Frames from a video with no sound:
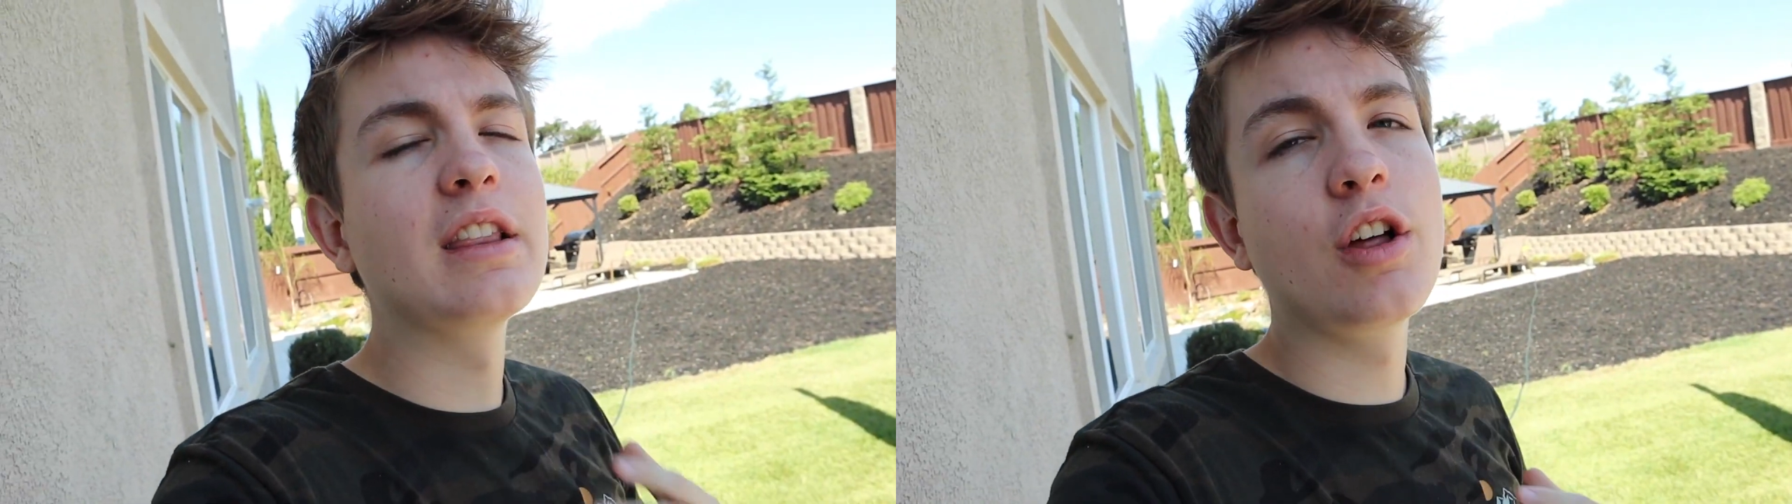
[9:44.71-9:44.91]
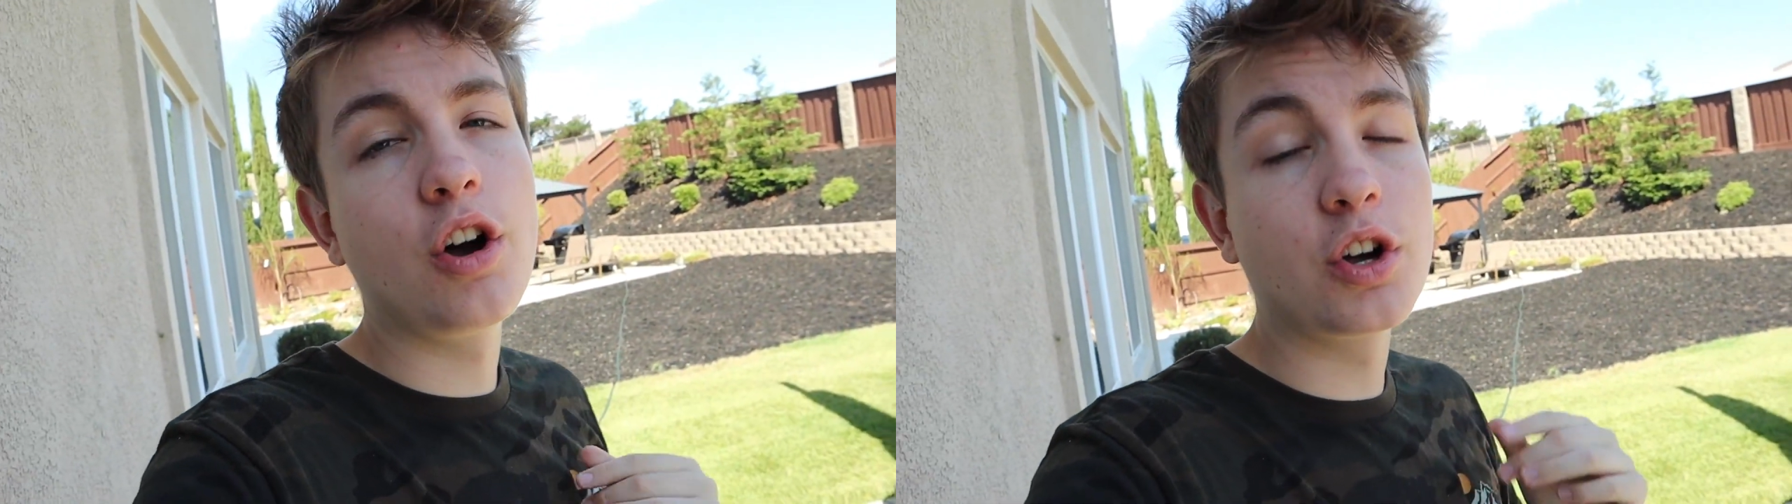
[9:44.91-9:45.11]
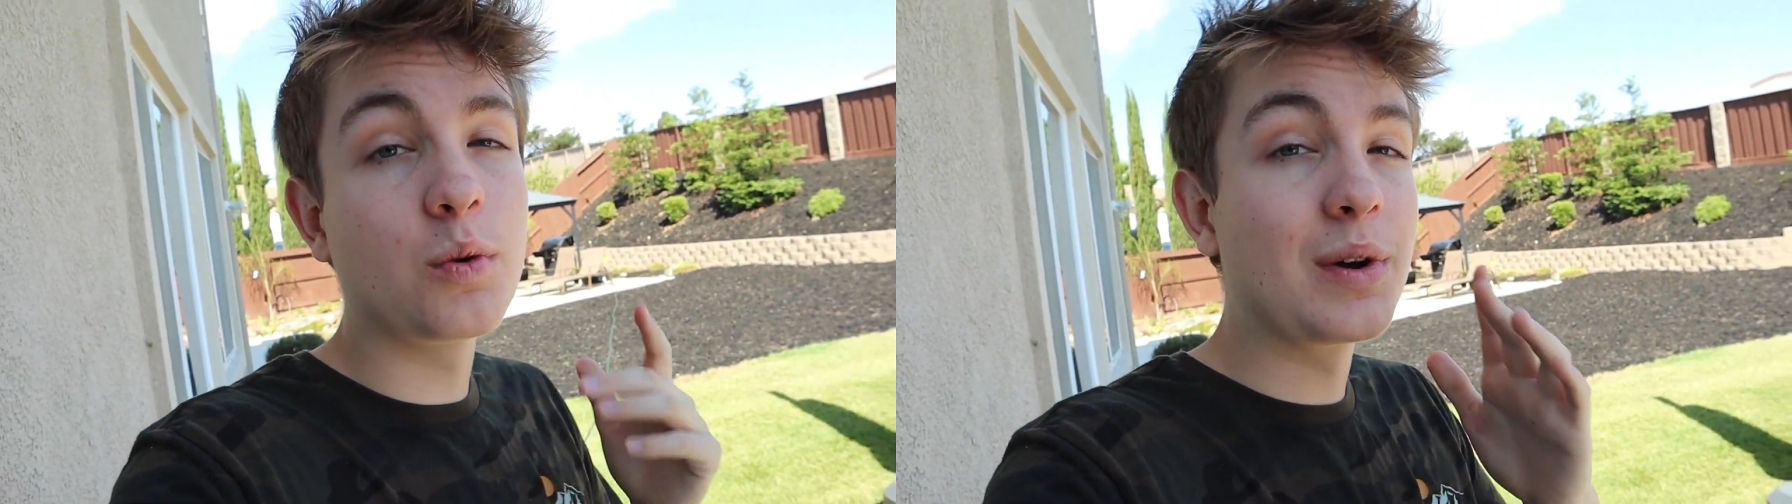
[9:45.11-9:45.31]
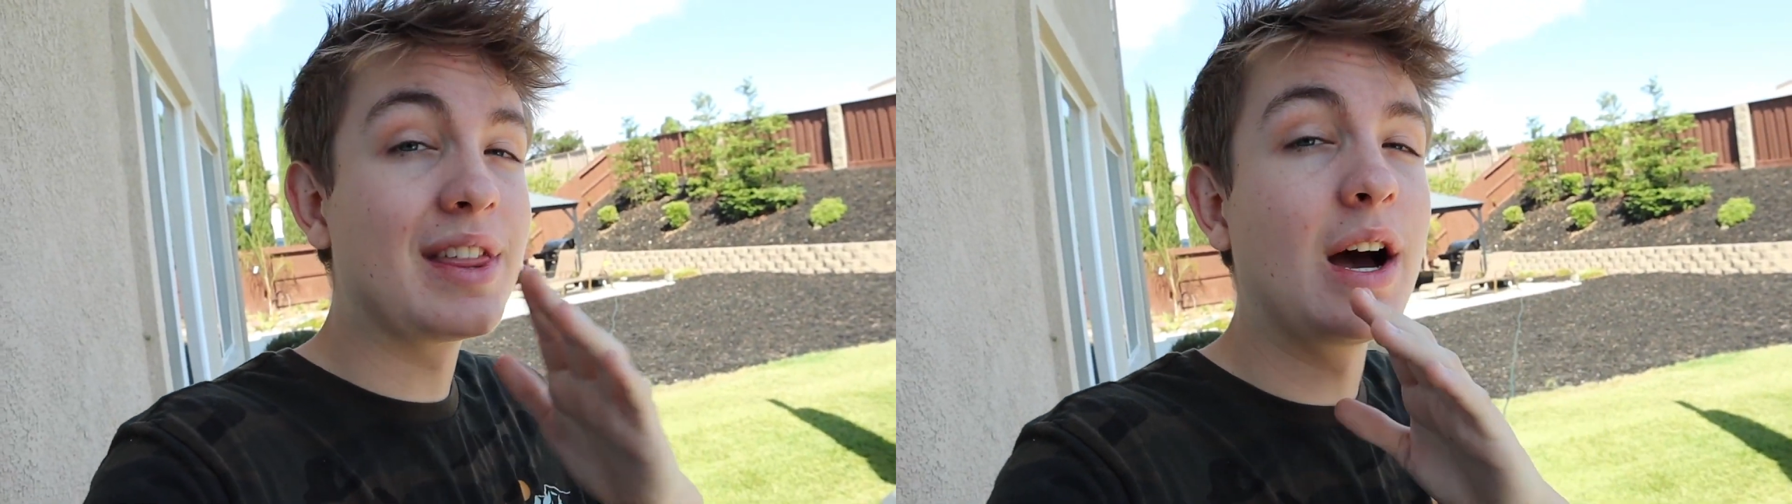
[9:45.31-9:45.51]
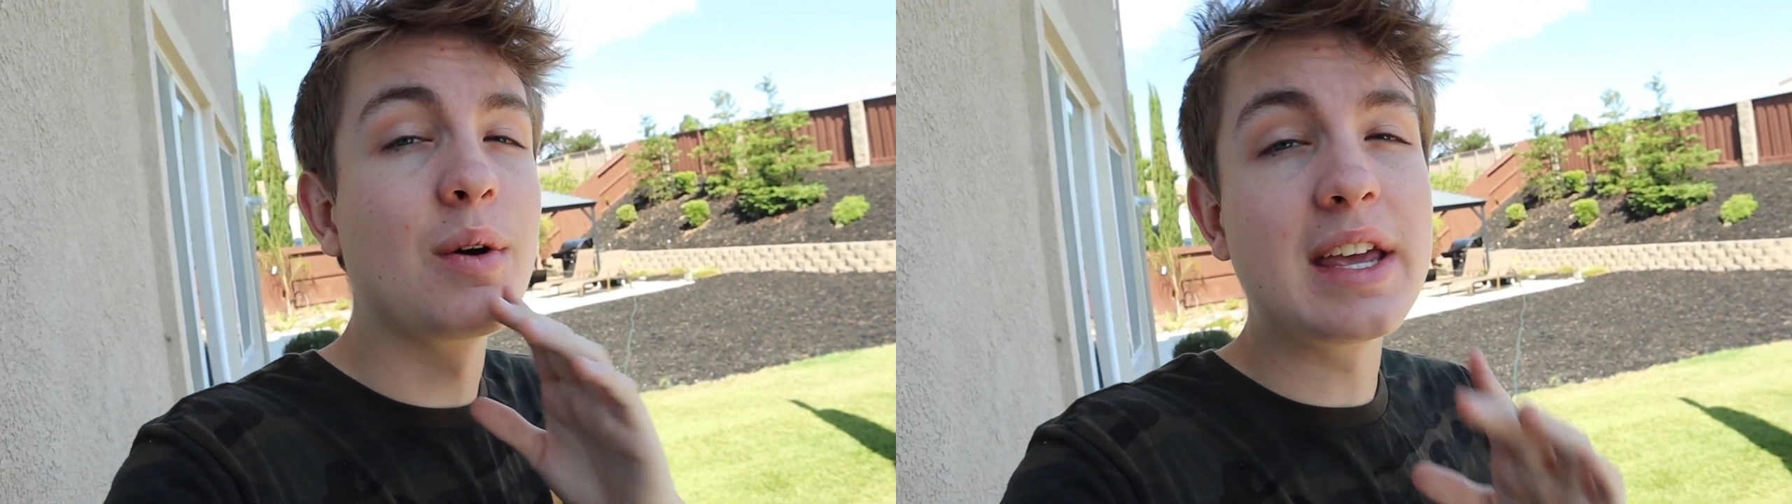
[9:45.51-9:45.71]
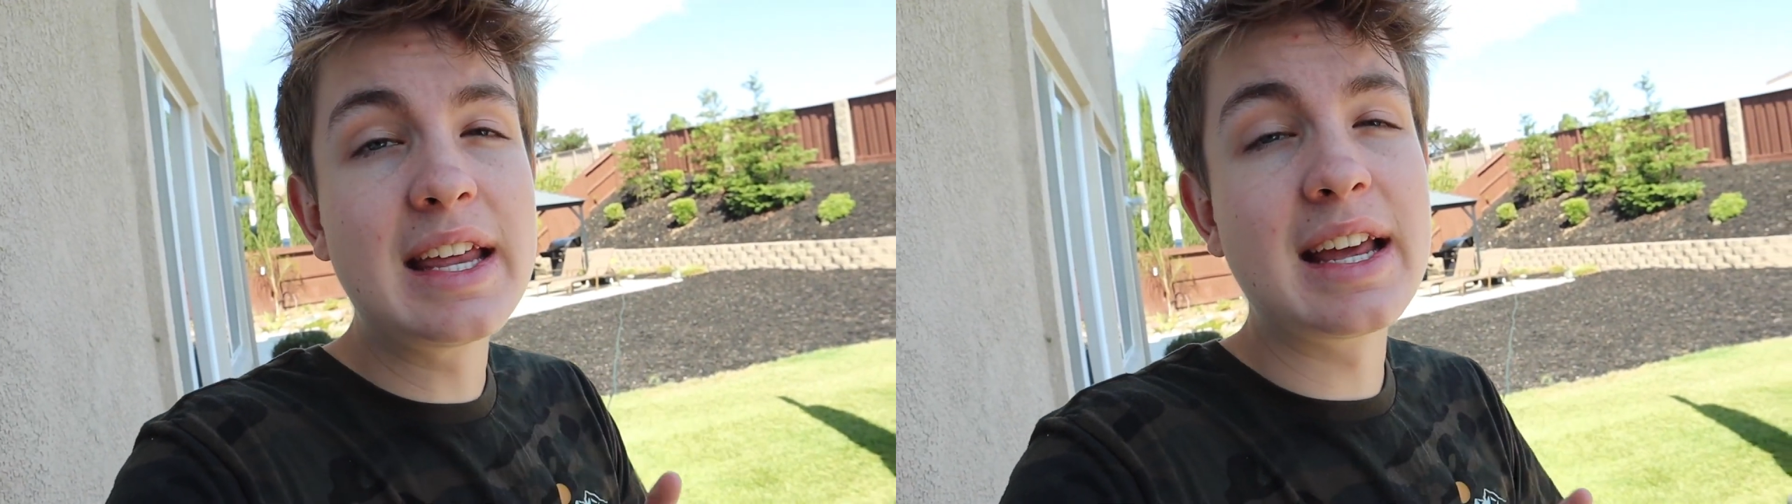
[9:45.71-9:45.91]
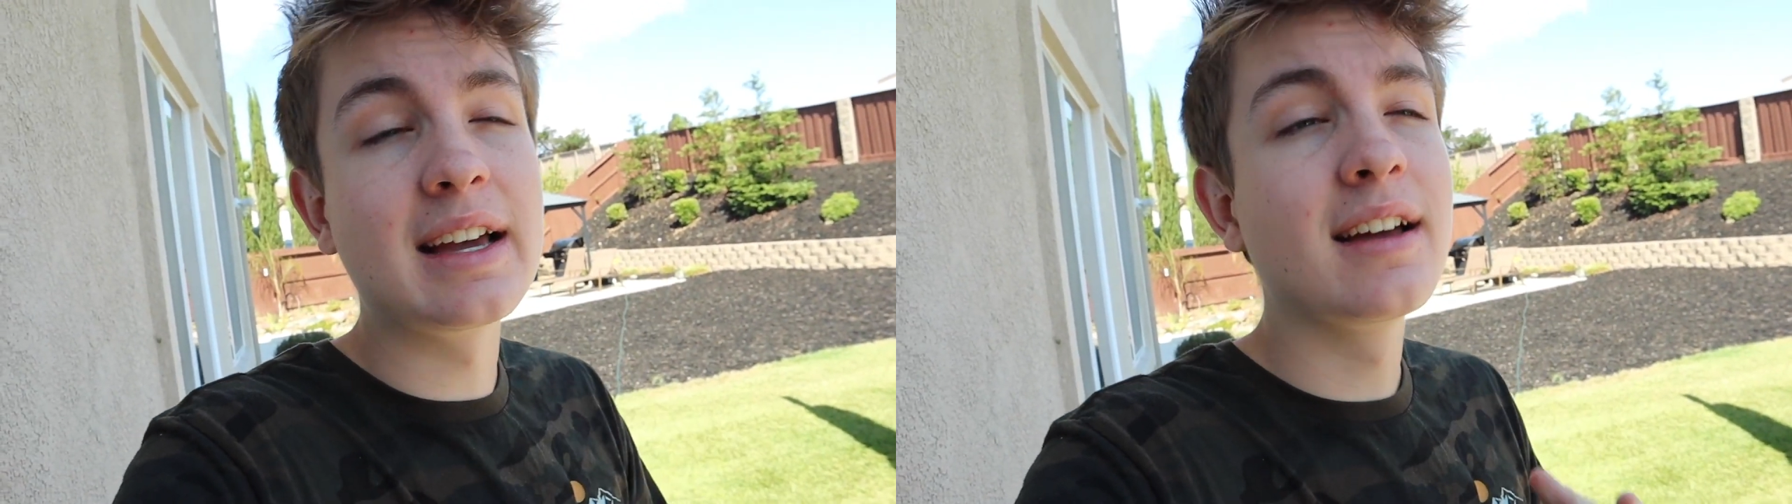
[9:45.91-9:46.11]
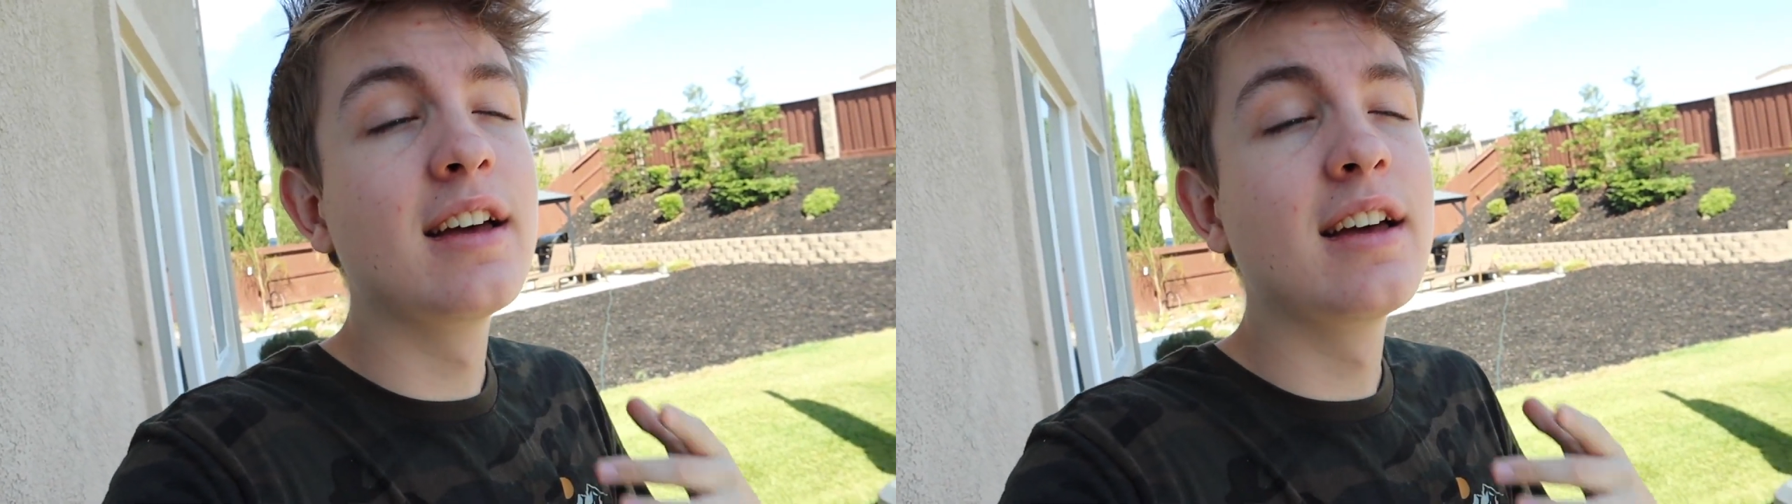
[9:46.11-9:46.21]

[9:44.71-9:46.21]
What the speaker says: longer without eating.